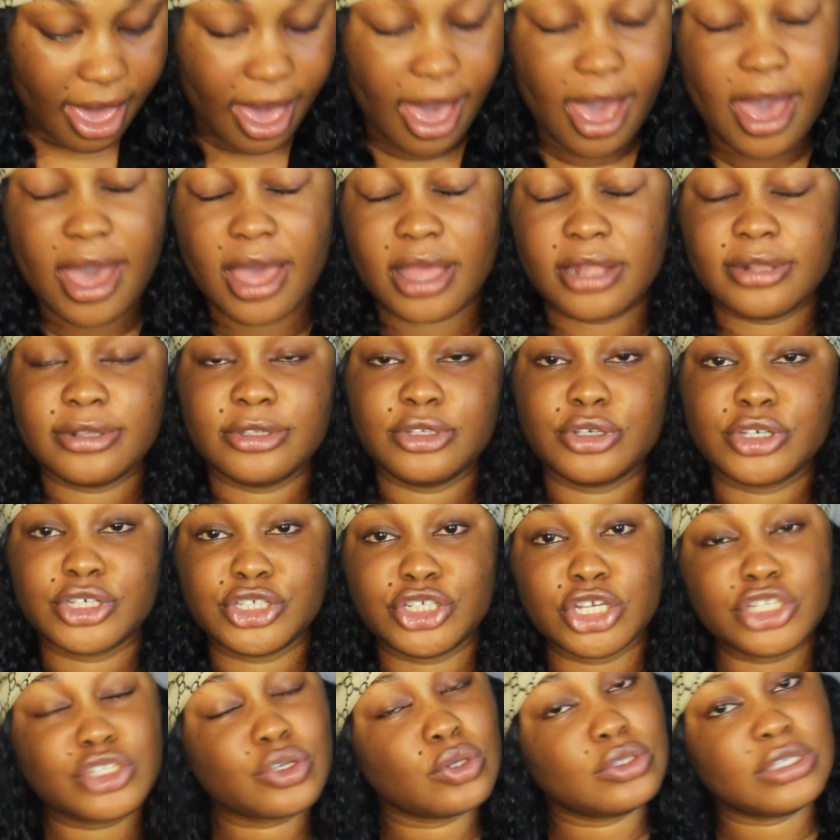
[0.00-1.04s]
and you
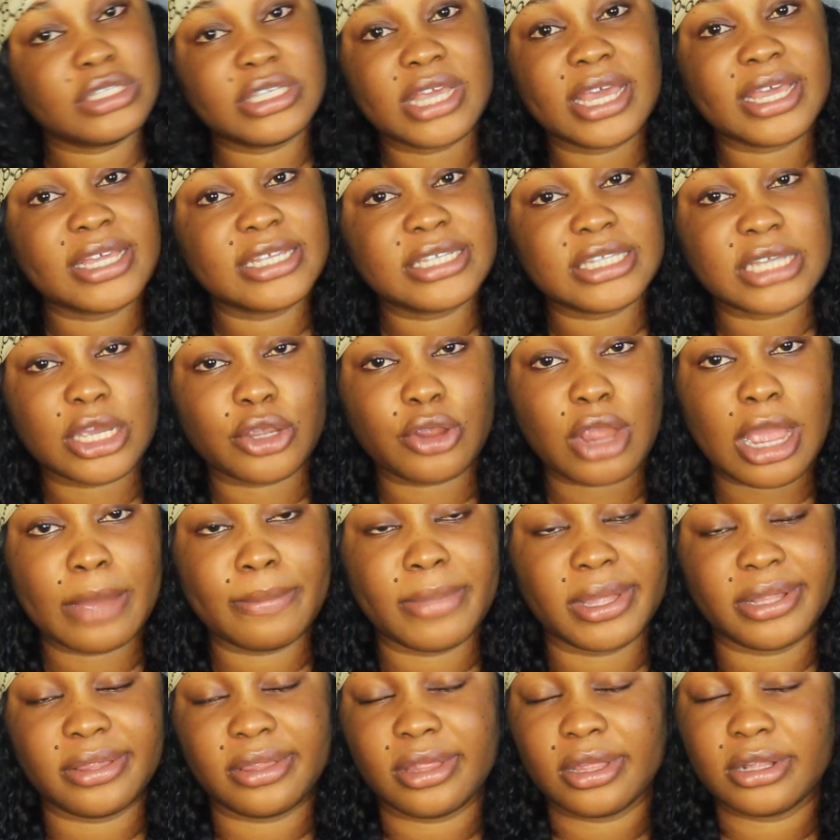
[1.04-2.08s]
could just go to their
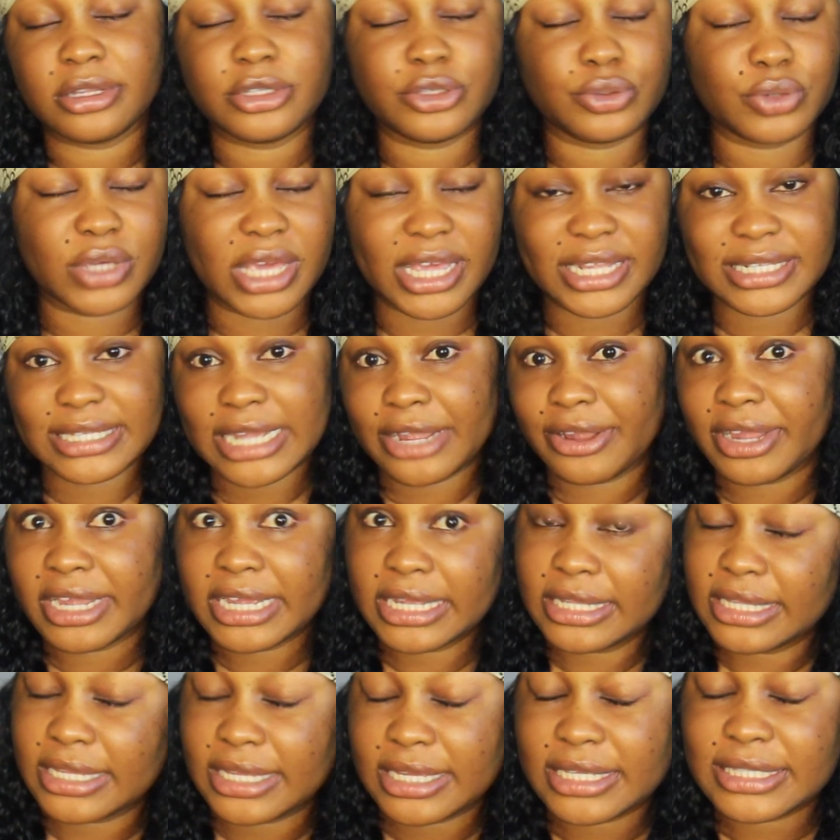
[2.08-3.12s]
Instagram and then you get a
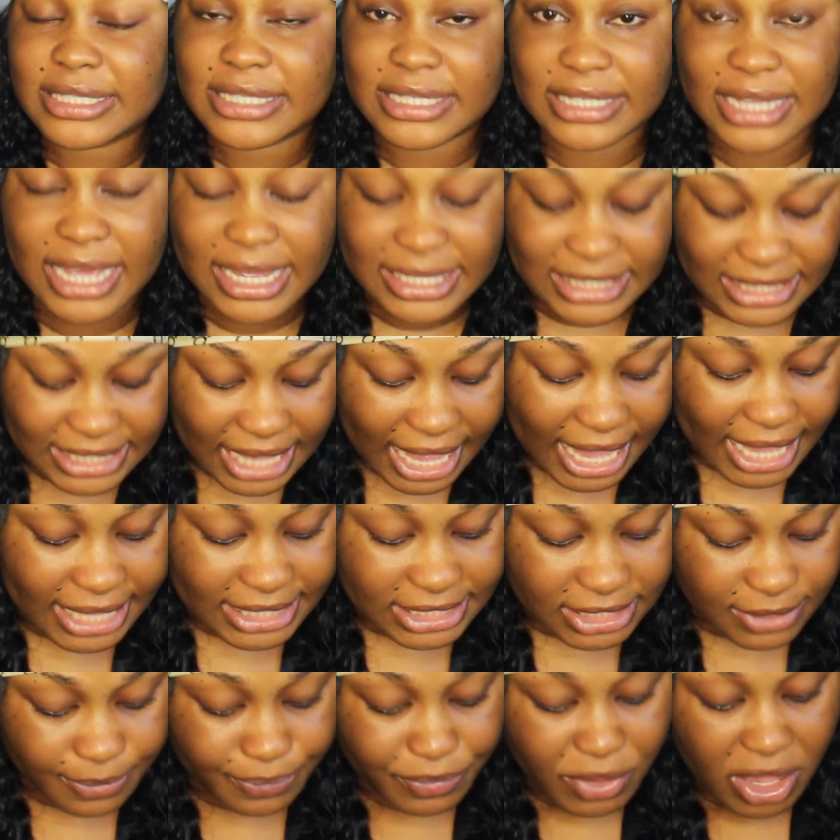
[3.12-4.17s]
direct link to their
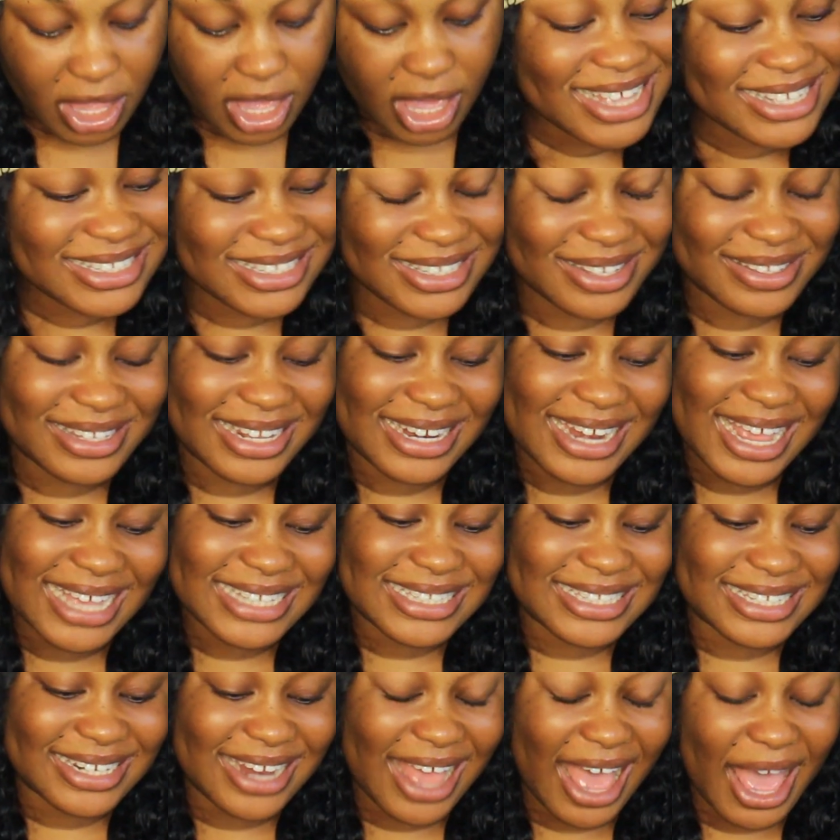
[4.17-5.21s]
site. So the
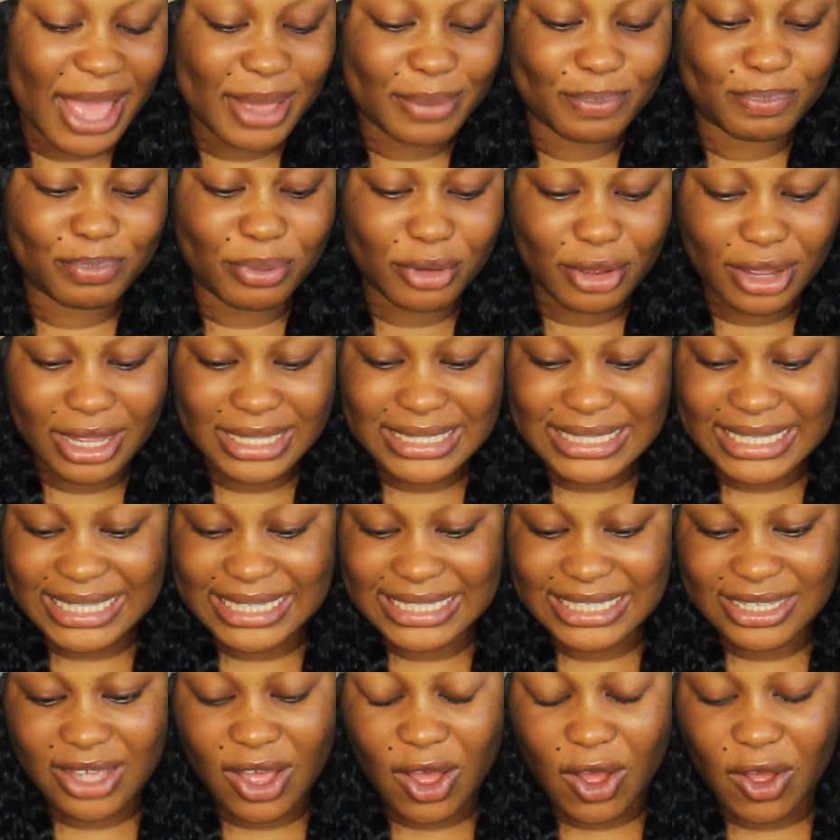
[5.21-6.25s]
next thing I bought
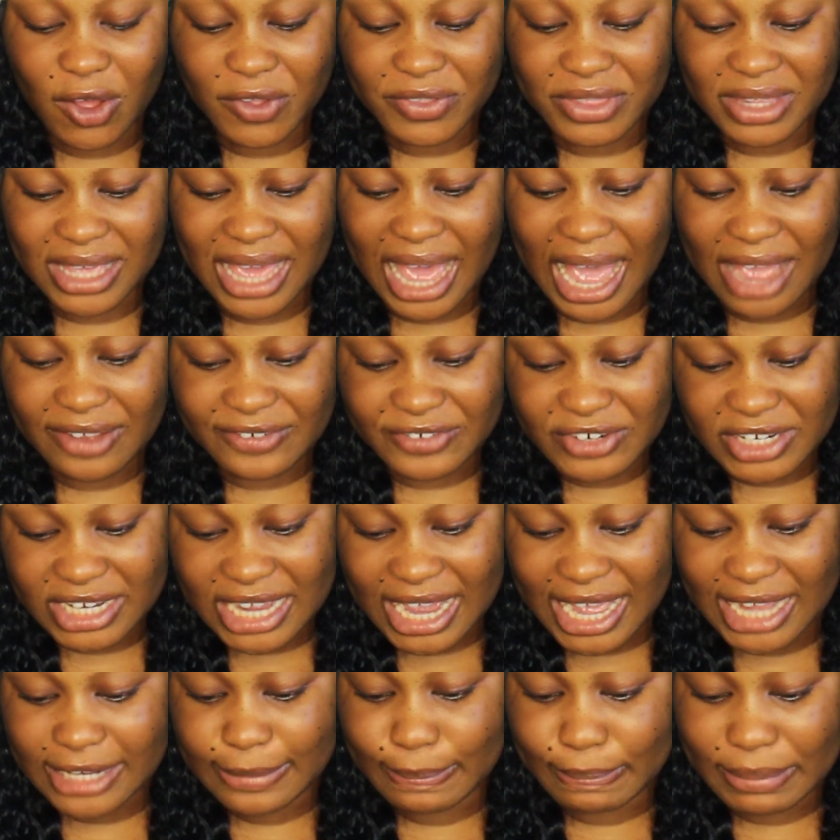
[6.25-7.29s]
is called the
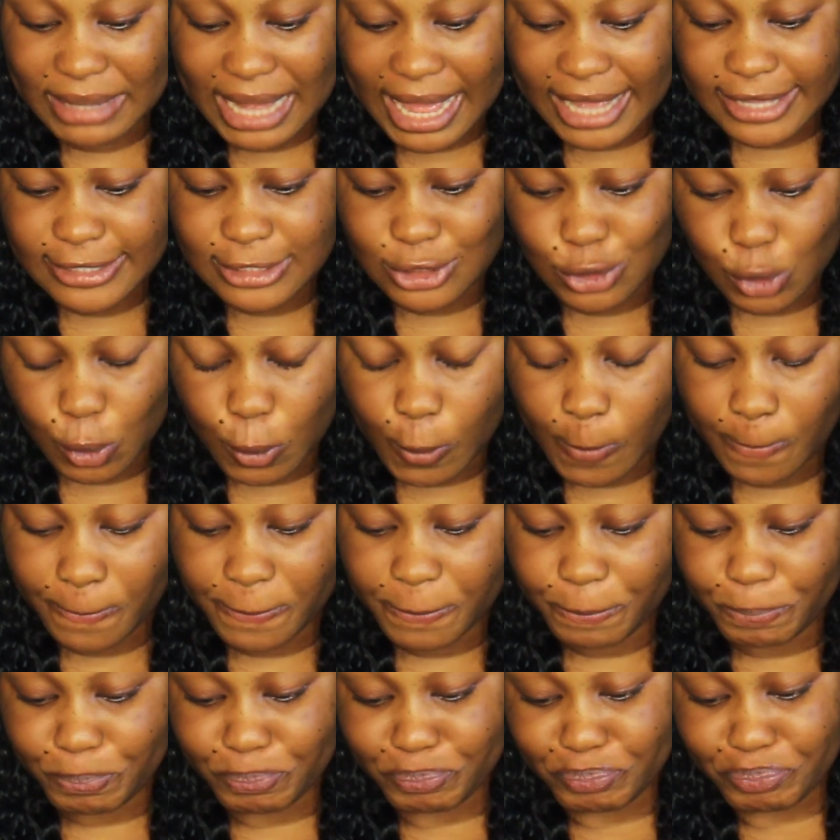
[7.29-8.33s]
African Black Soap,
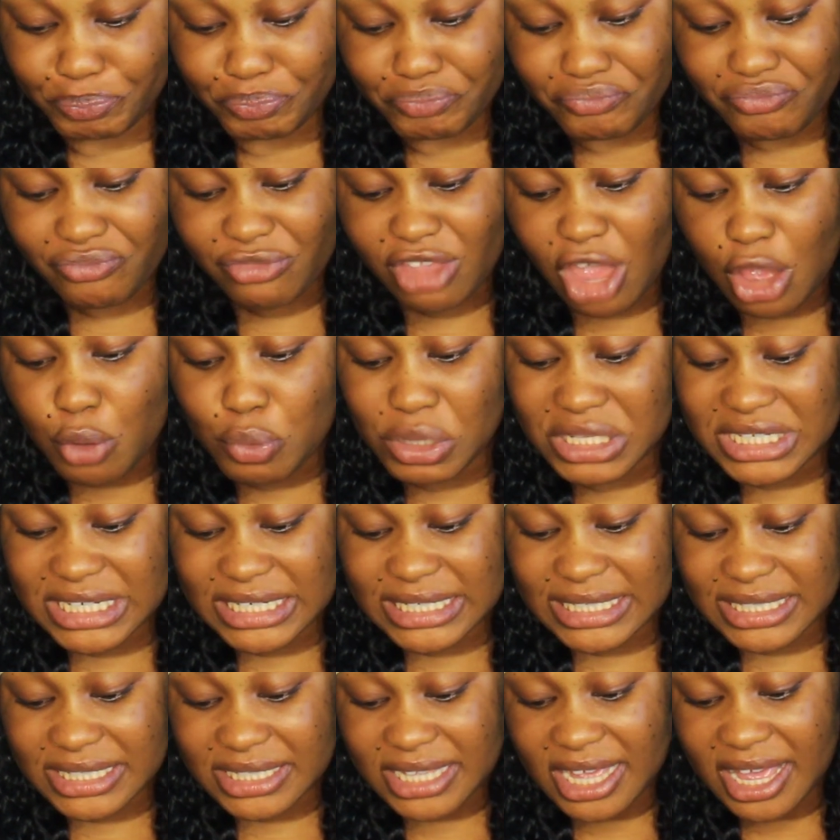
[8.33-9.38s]
which
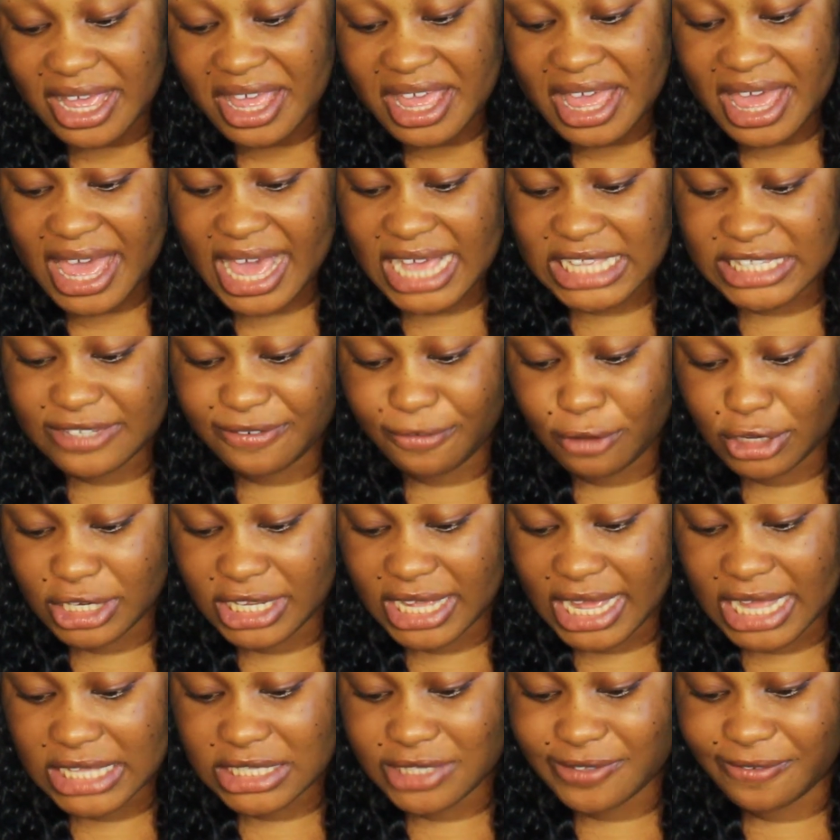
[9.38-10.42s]
is
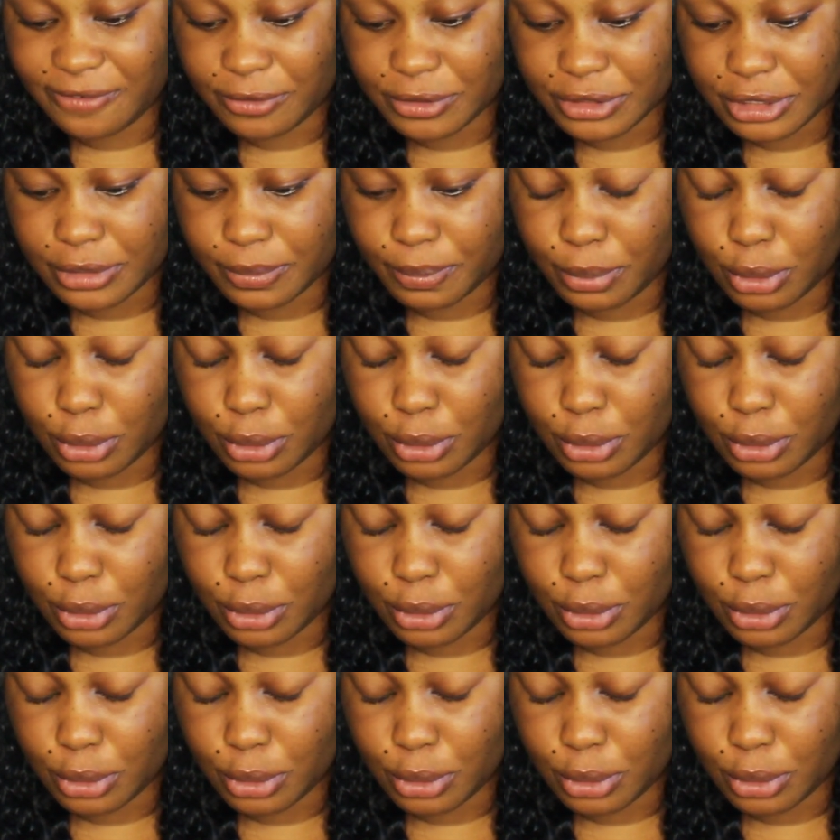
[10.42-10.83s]
exfoliant for the